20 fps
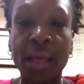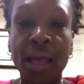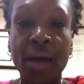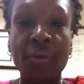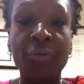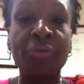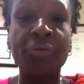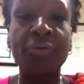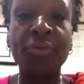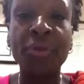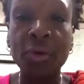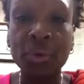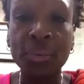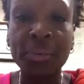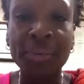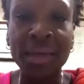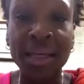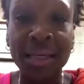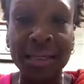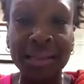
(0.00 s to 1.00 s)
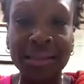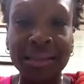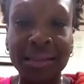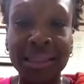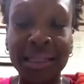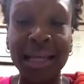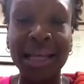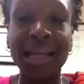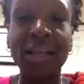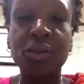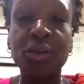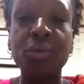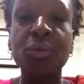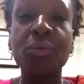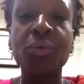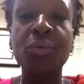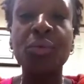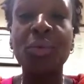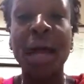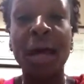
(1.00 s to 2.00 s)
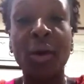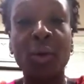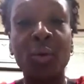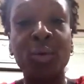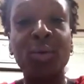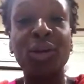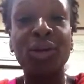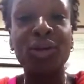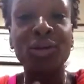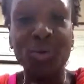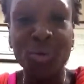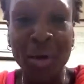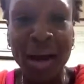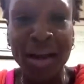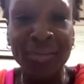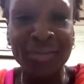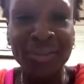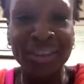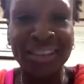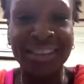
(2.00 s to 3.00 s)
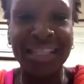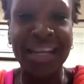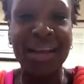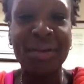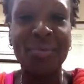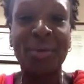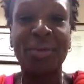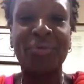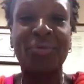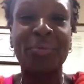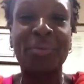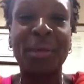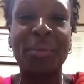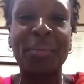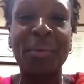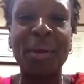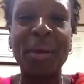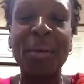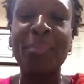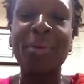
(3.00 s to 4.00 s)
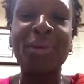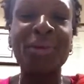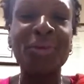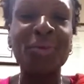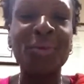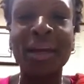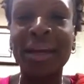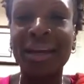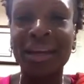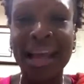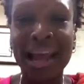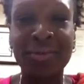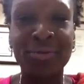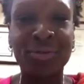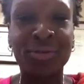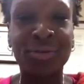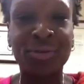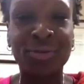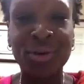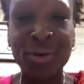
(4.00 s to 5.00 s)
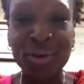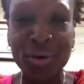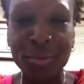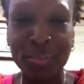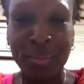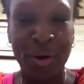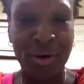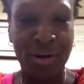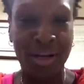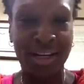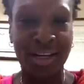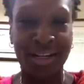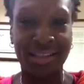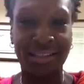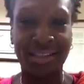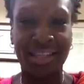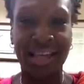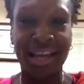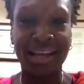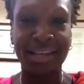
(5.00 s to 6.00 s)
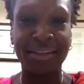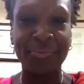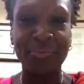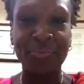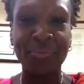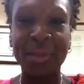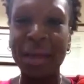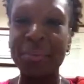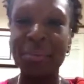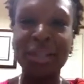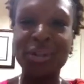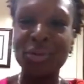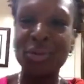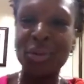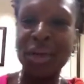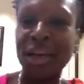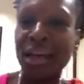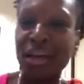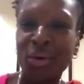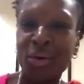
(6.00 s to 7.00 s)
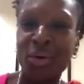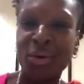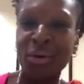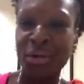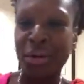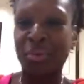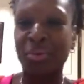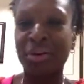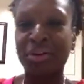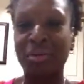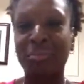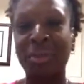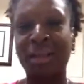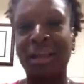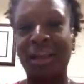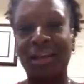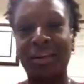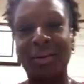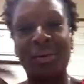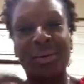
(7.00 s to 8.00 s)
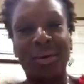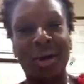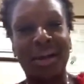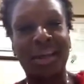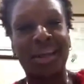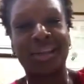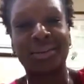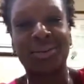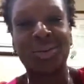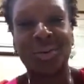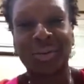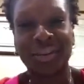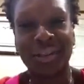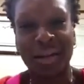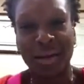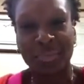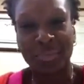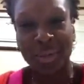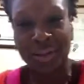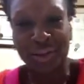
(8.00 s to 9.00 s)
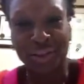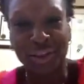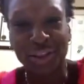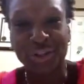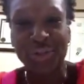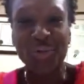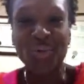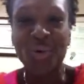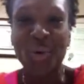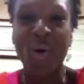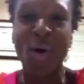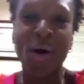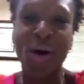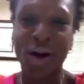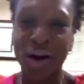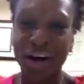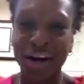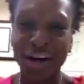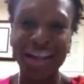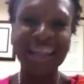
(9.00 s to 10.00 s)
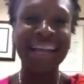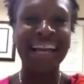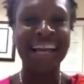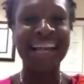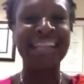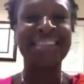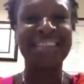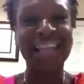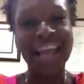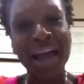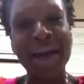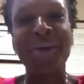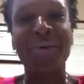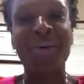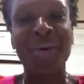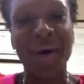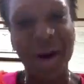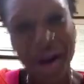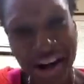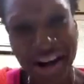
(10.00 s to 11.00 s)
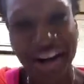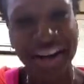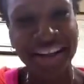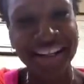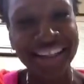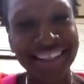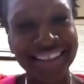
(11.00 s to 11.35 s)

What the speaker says: Full means not only you have to stay away from them, but you can't have third-party contact. That means you can't call your brother and be like, yo, I can't talk to that bitch. Can you call her and tell her?